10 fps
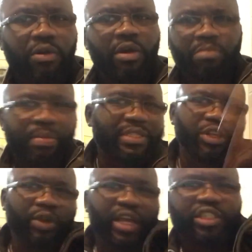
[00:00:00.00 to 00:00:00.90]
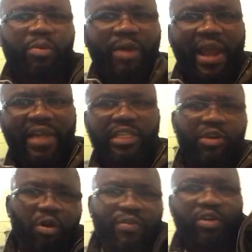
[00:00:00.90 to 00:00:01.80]
Probably they're doing it somewhere else and
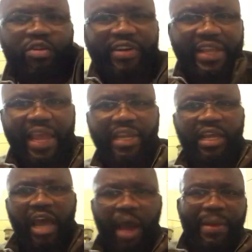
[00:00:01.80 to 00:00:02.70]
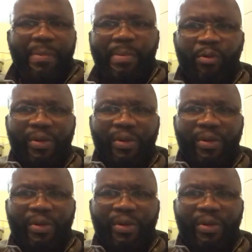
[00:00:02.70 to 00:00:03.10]
over again. How many people will